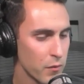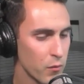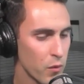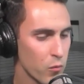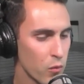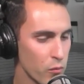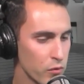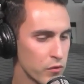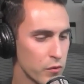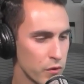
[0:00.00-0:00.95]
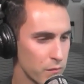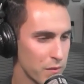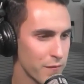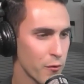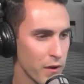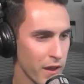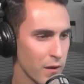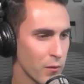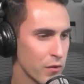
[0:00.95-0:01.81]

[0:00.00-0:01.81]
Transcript: But what what were you doing beforehand?